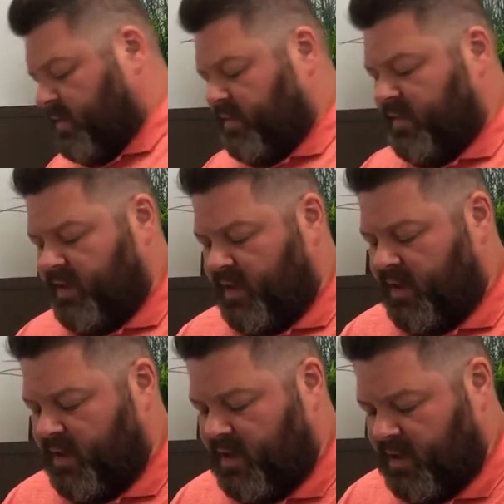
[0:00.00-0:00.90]

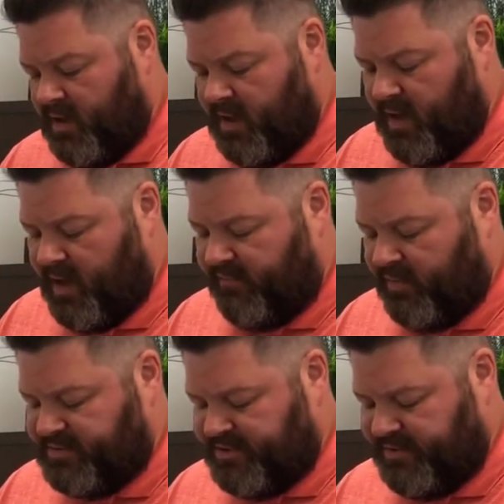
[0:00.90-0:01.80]
The
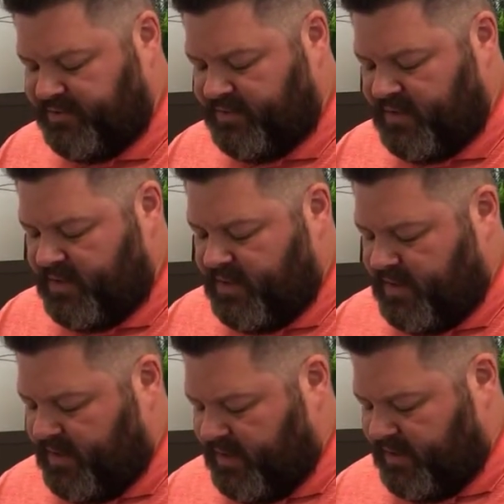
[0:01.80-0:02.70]
Airvo 2
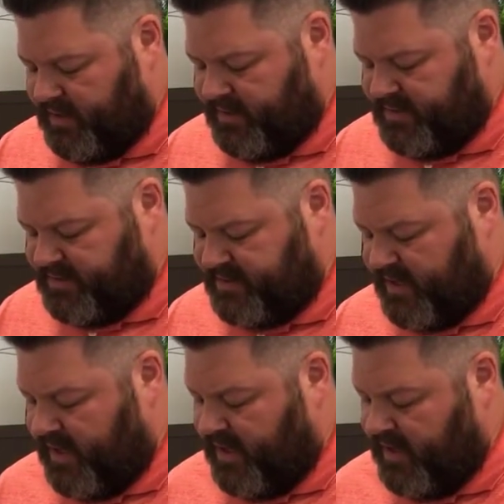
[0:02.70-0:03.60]

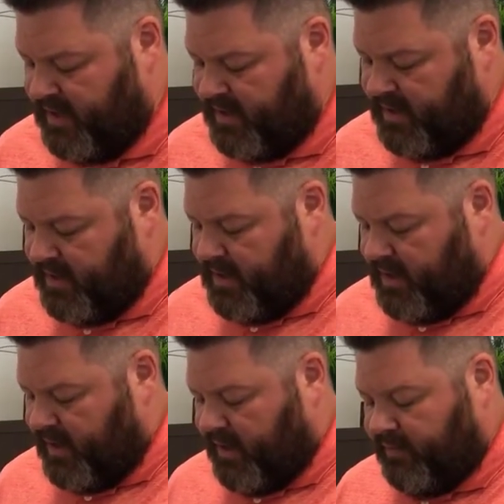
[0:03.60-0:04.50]
is a
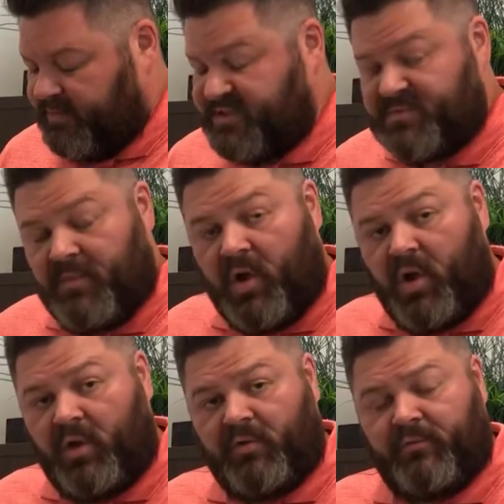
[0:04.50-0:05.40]

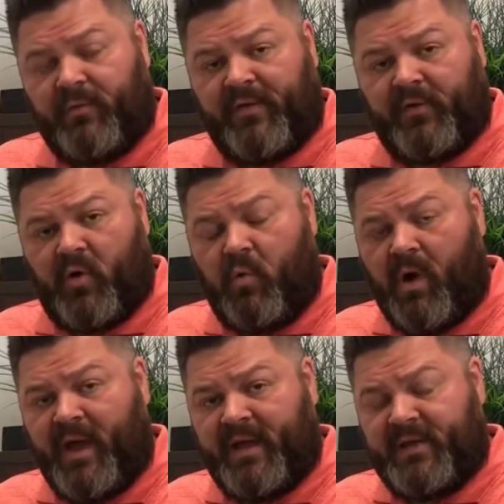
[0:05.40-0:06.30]
small, rather
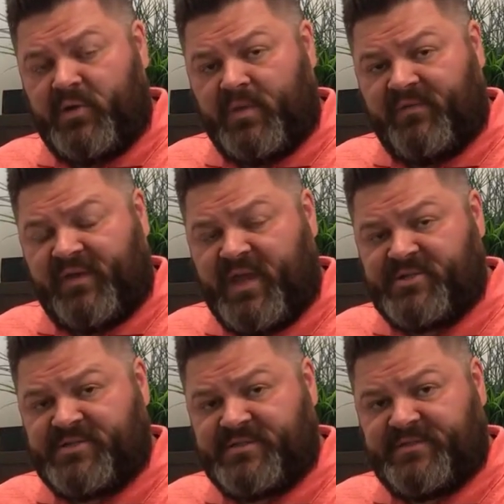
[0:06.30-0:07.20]
quiet
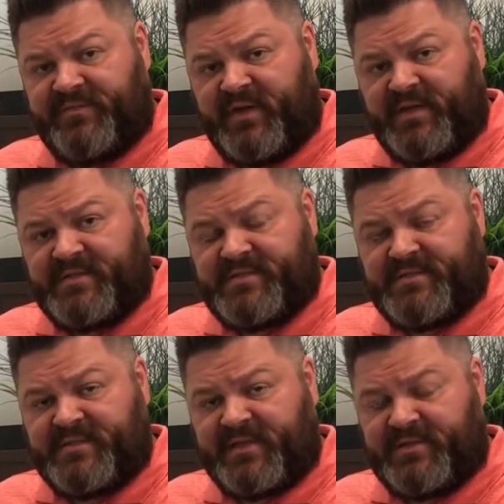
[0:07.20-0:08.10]
humidification
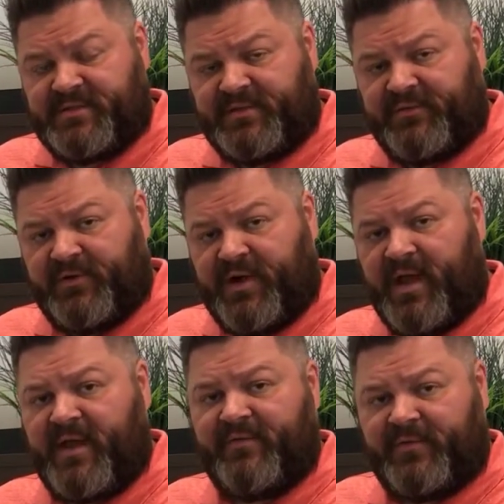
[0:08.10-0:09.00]
device that can deliver
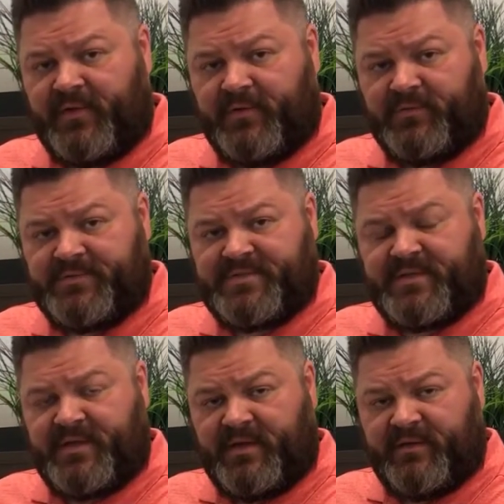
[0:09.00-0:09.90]
high
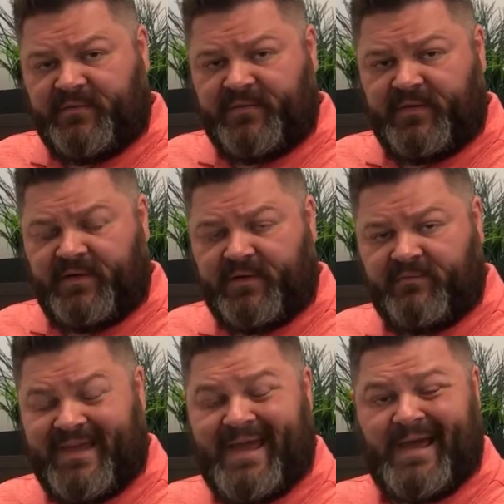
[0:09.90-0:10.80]
flows of
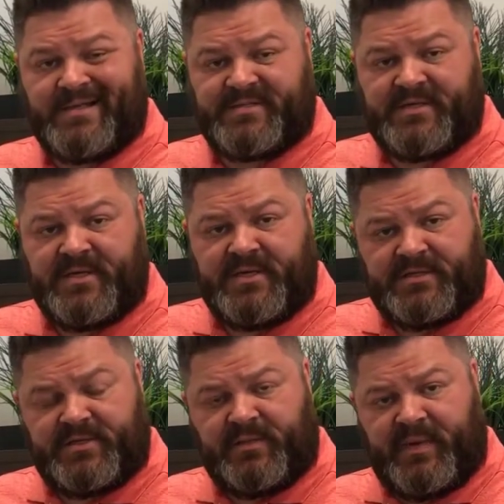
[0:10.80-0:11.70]
gas
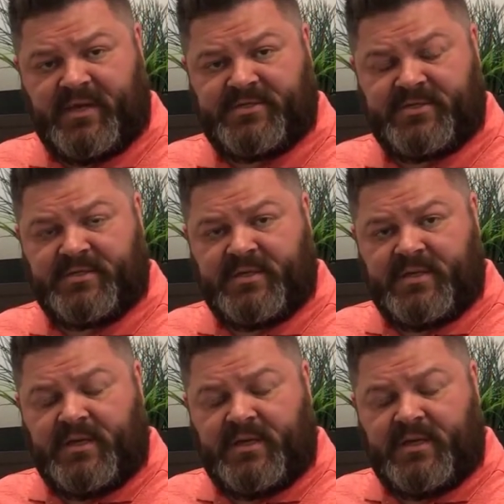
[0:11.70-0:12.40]
to the patient.